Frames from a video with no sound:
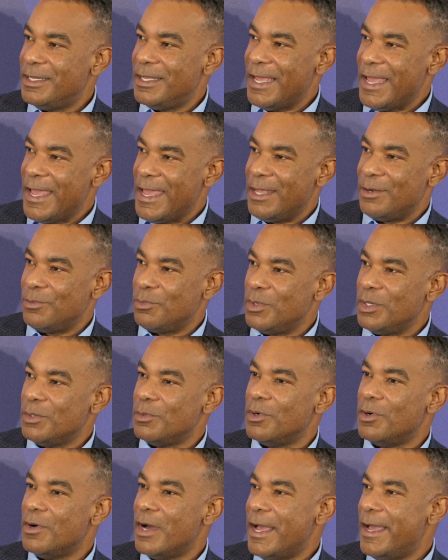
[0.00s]
and we
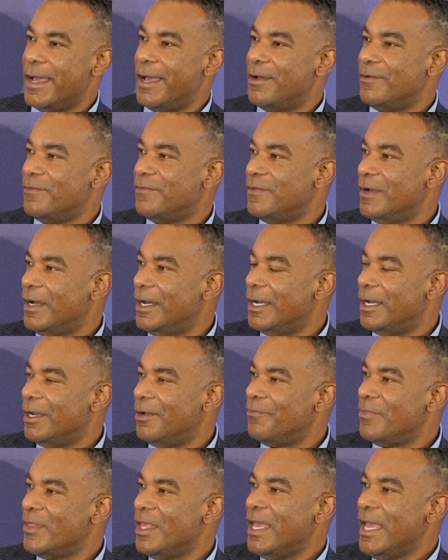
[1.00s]
will have
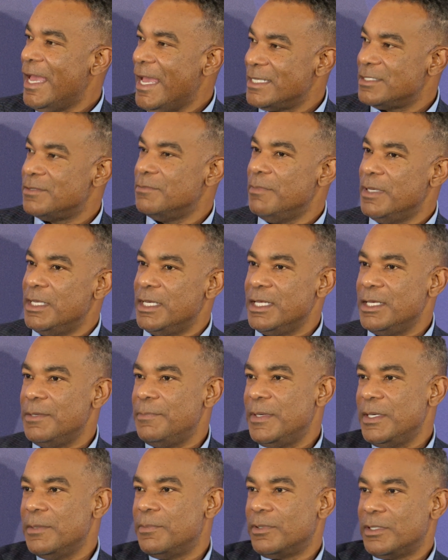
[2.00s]
uh, as many
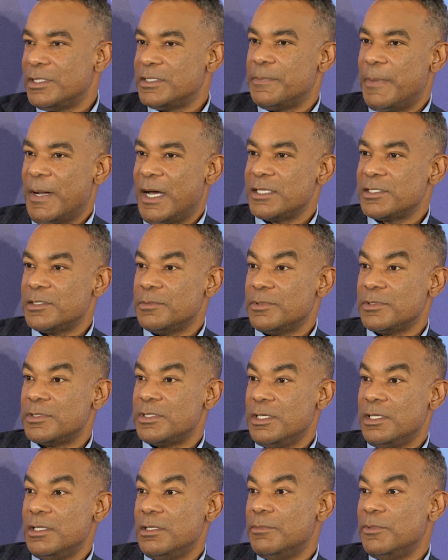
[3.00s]
people as possible
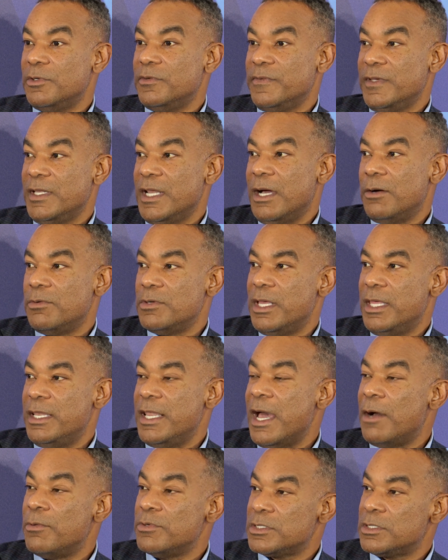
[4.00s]
seeing the movie. And that, and
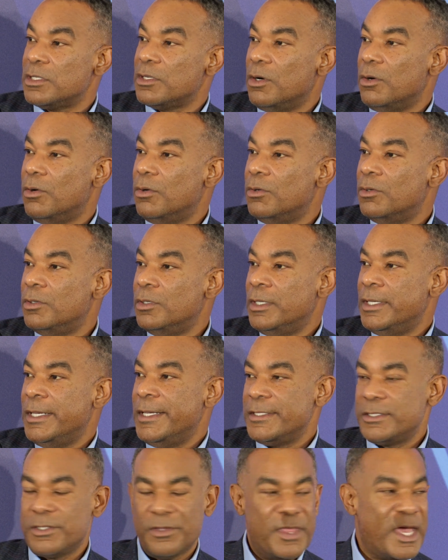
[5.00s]
that was the goal.
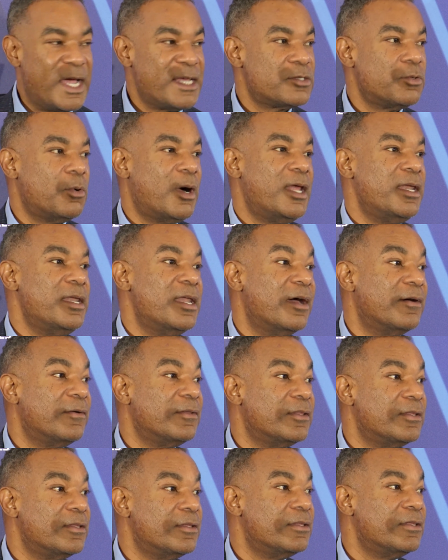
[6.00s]
So that's why Netflix
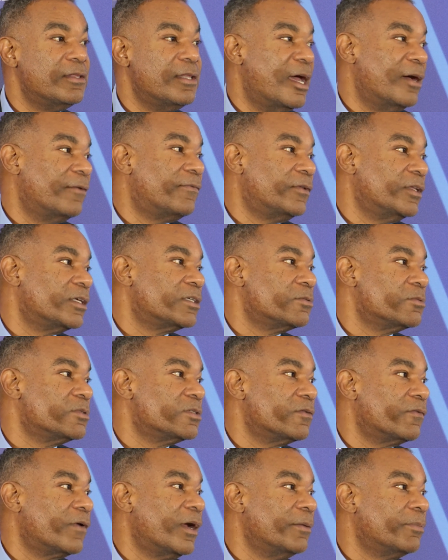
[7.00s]
Netflix was
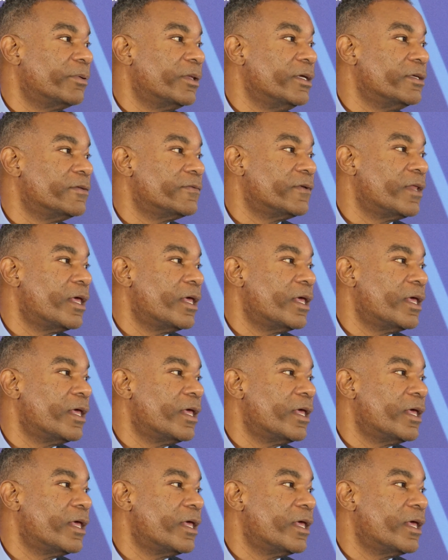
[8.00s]
the right place for